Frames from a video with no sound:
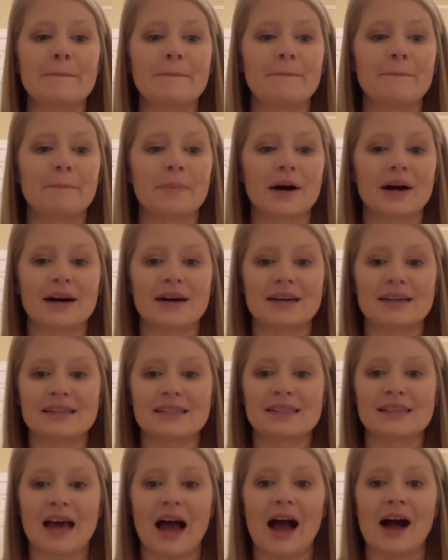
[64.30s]

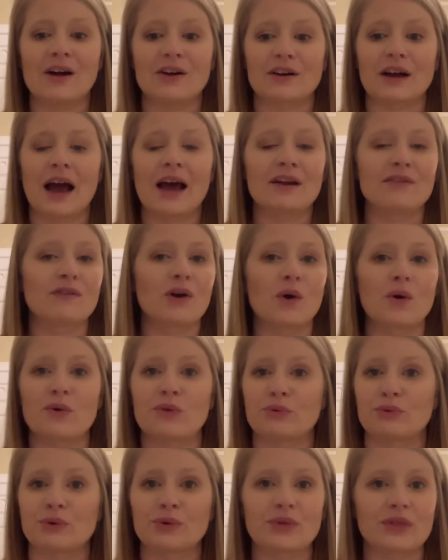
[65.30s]
but I'll kind of go
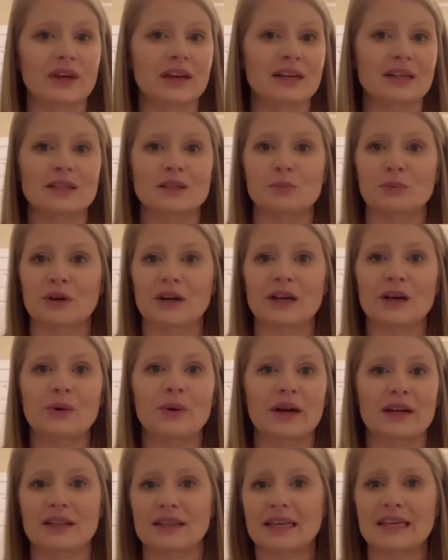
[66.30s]
through things pretty
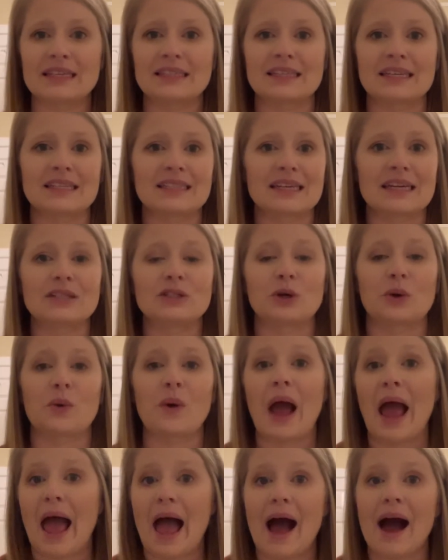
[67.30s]
quickly since I don't
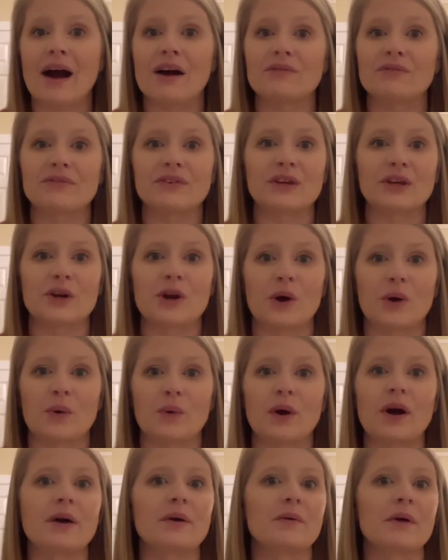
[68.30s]
have,
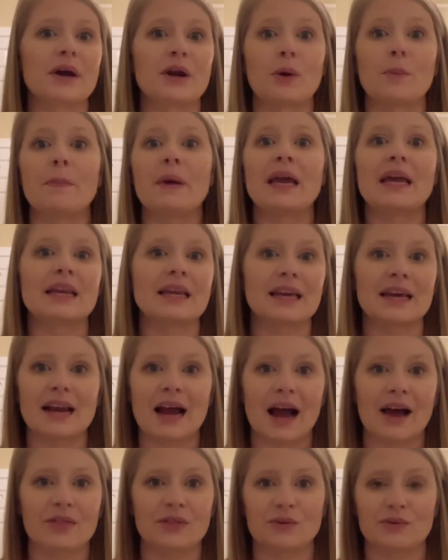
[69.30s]
an opinion
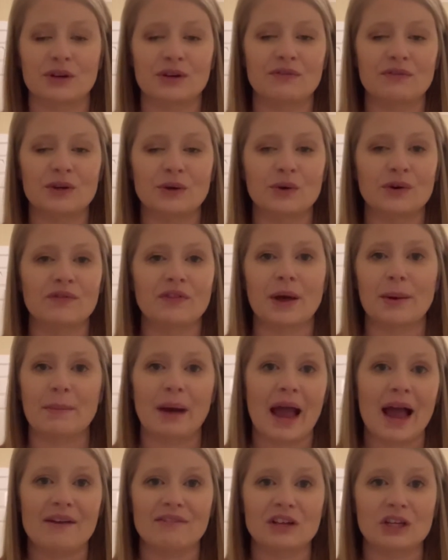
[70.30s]
on the review of them. I
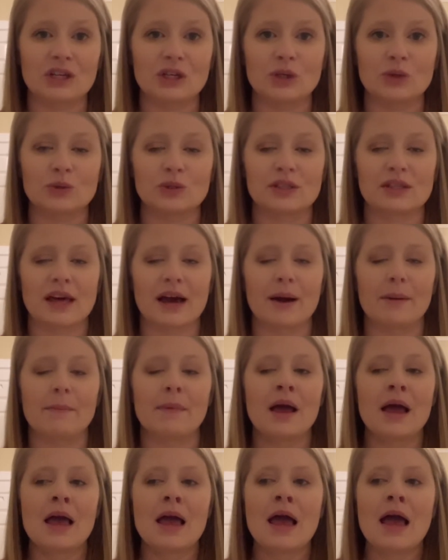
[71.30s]
haven't used them.
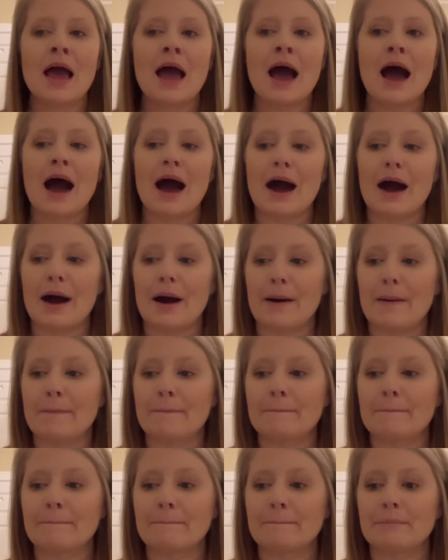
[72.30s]

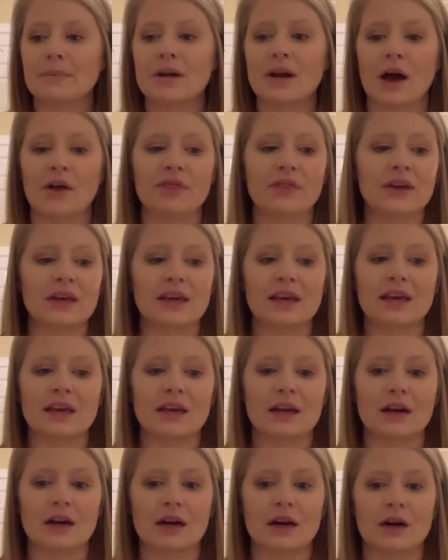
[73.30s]
Nothing
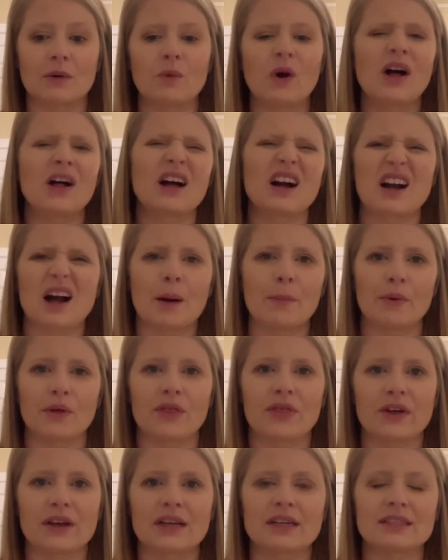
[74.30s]
here, well, a couple
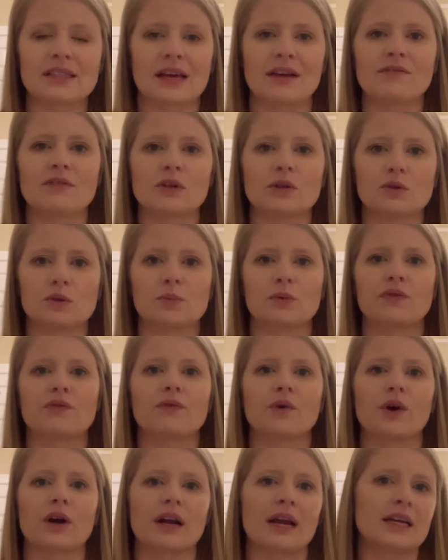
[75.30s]
things I've used
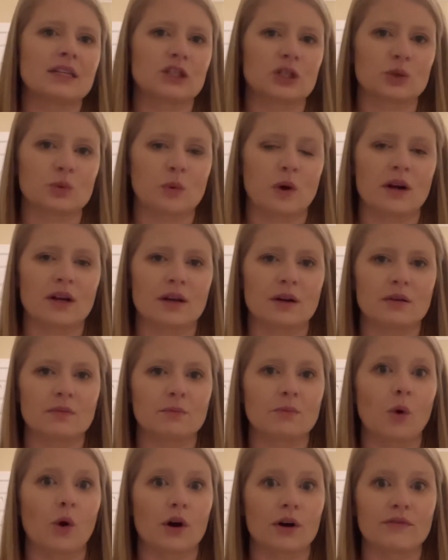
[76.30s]
before, and I just wanted
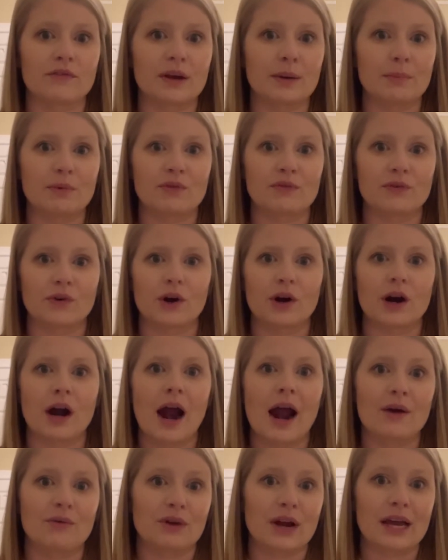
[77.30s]
more of it before
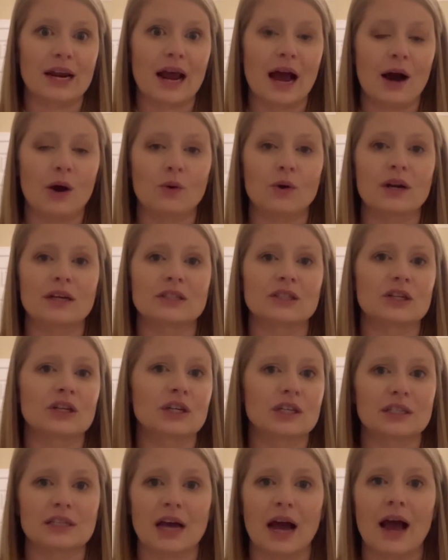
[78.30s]
I ran out. It's a
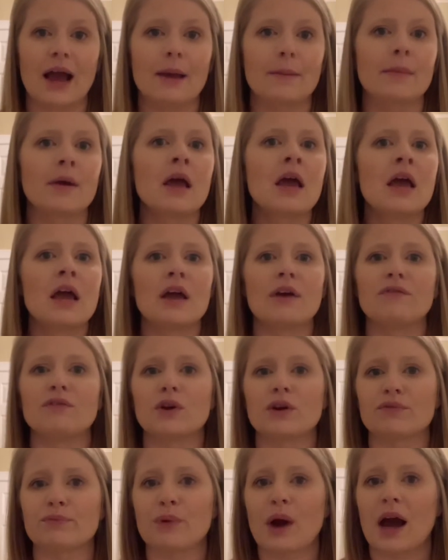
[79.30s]
good time. If you
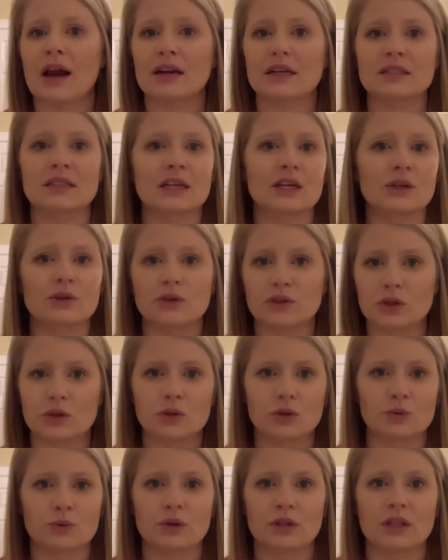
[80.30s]
have products that you
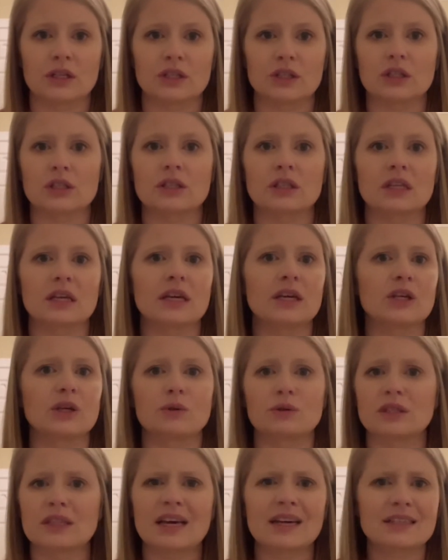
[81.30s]
use religiously,
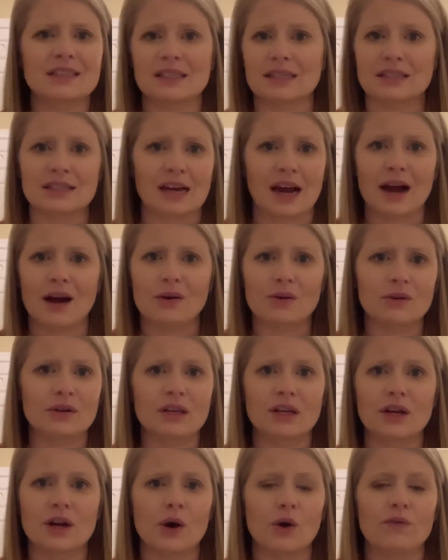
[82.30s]
use that discount.
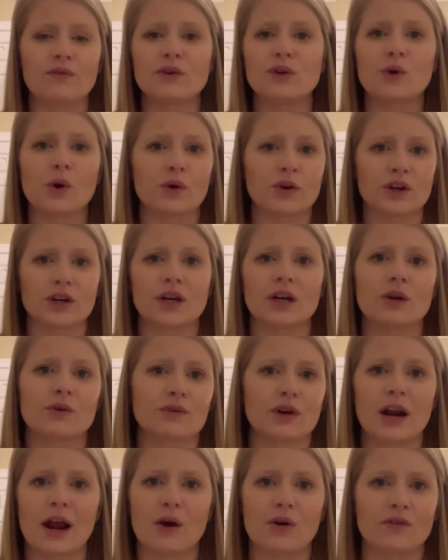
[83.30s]
If you know you're going to
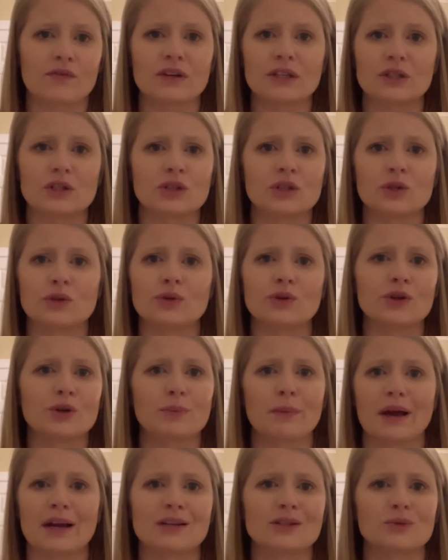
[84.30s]
run out of it soon, you
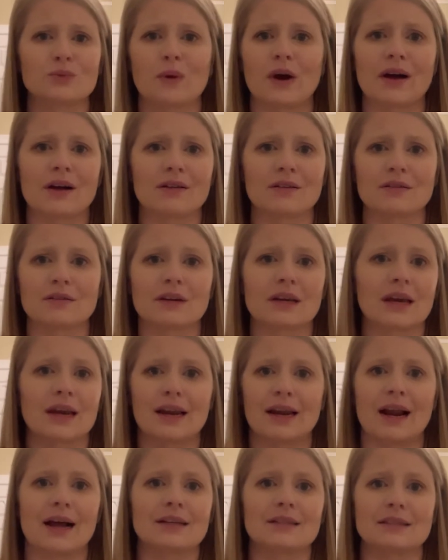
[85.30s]
might as well get
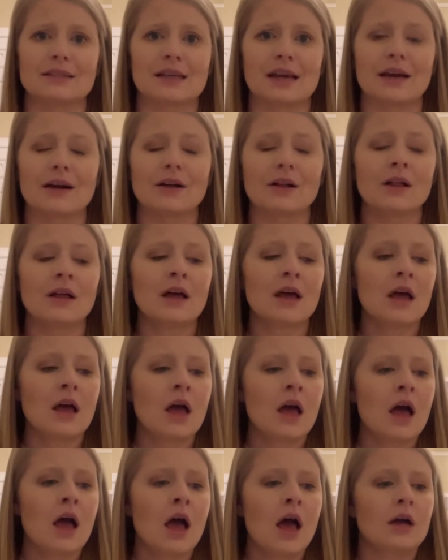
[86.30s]
it on sale.
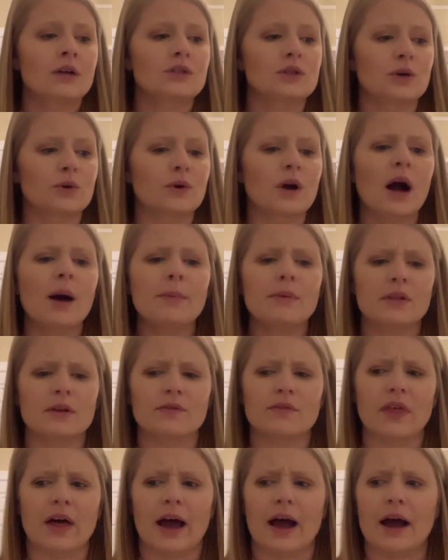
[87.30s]
So a couple
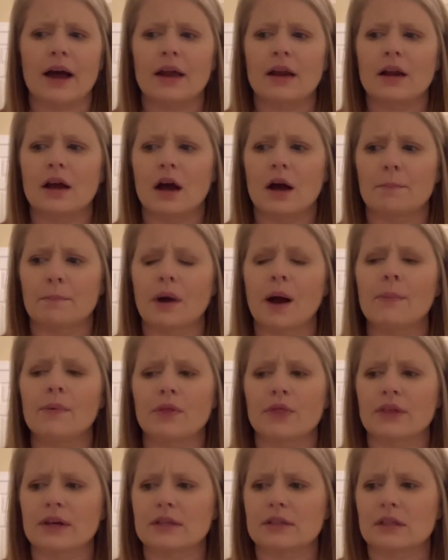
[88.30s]
of that, couple
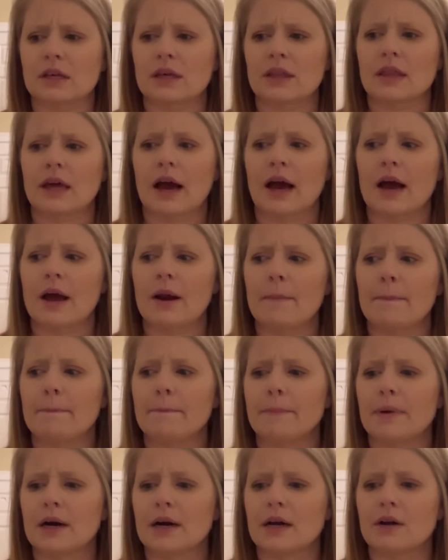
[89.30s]
things like that,
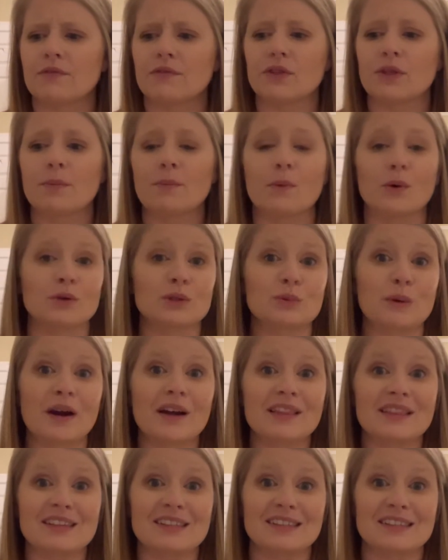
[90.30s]
but for the most
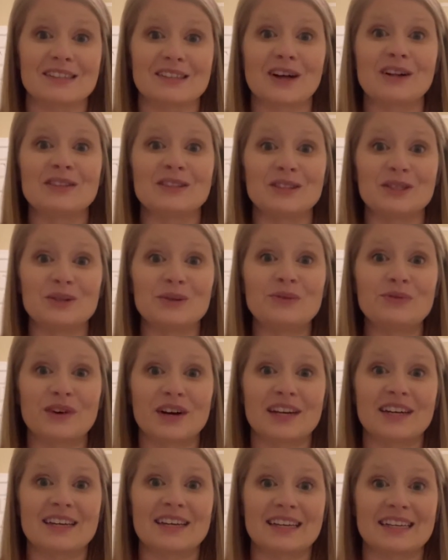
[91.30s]
part, this is all new,
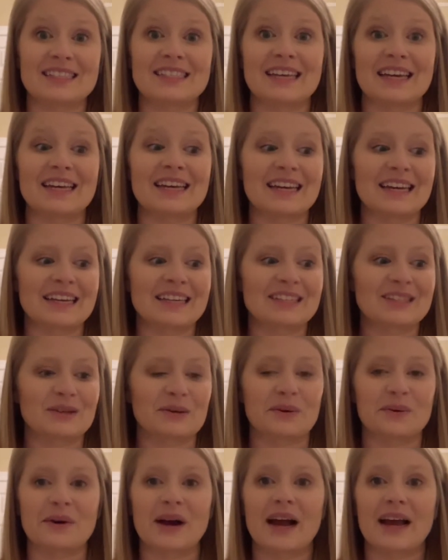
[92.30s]
fun, and exciting.
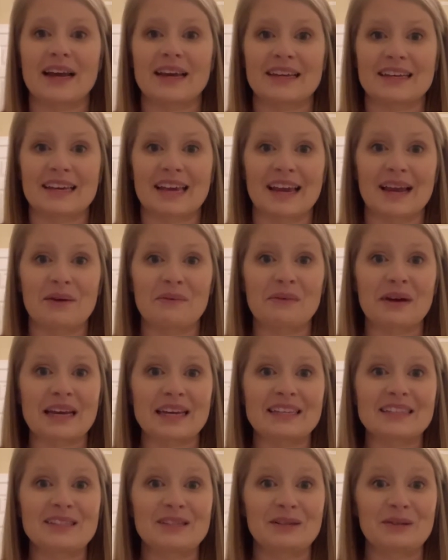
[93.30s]
So I can't
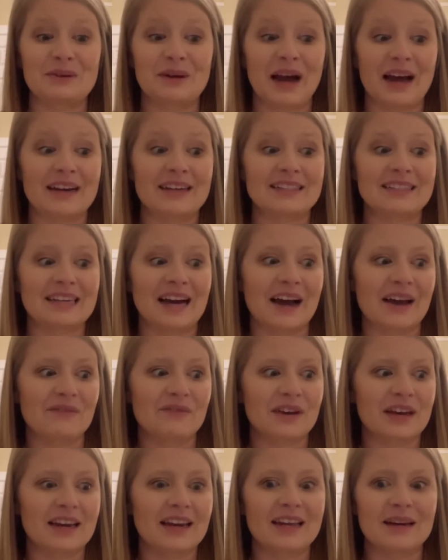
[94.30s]
wait to kind of dive
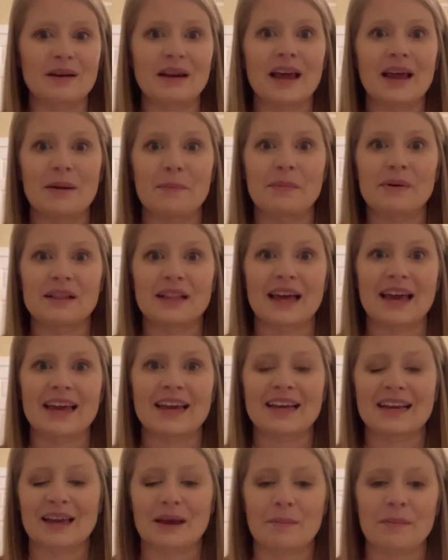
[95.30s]
in and play
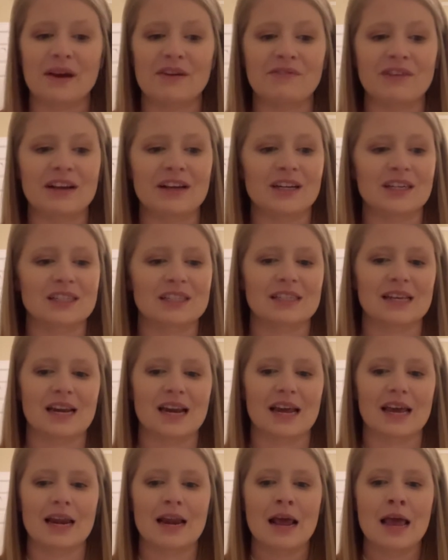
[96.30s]
and get my fingers in
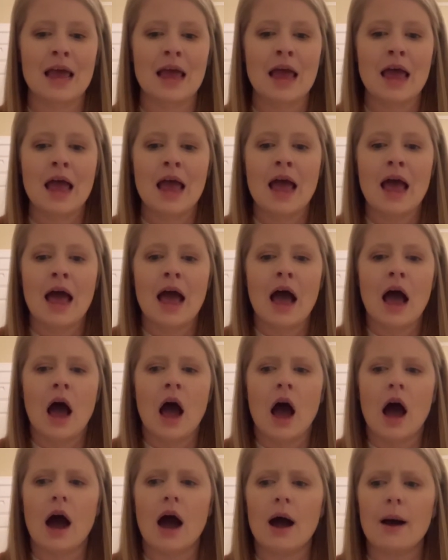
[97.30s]
it.
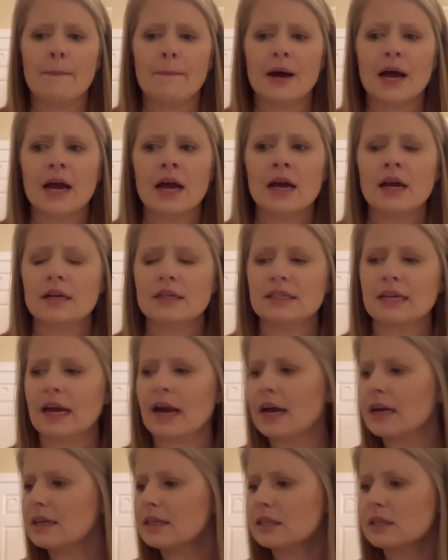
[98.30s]
To
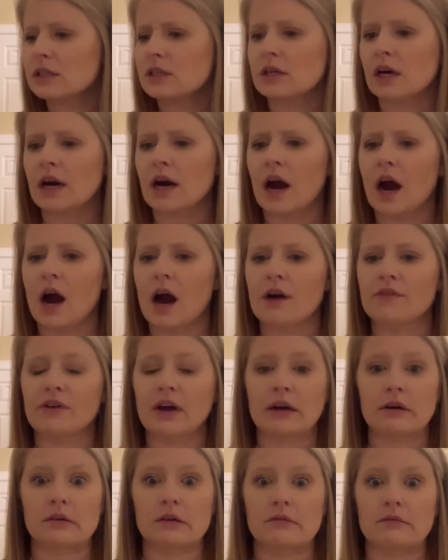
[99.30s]
kind of start off, I
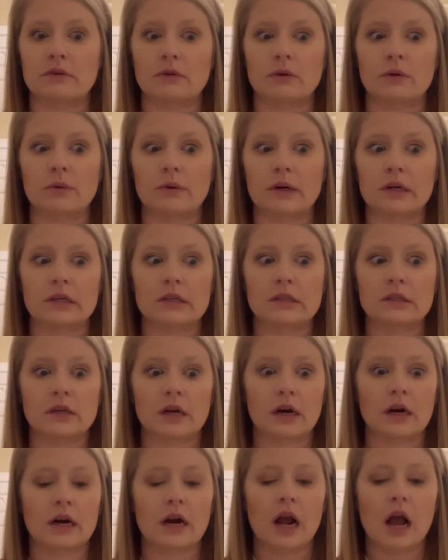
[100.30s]
don't even know where to
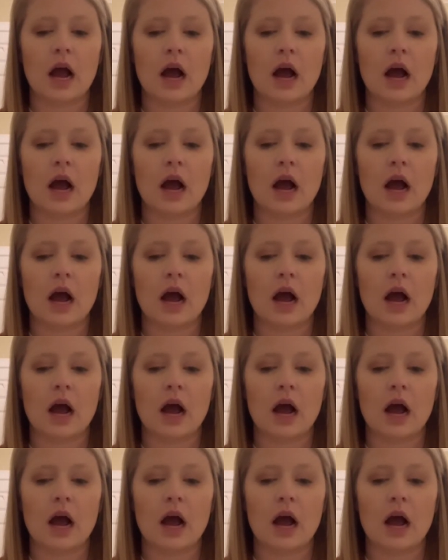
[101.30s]
start.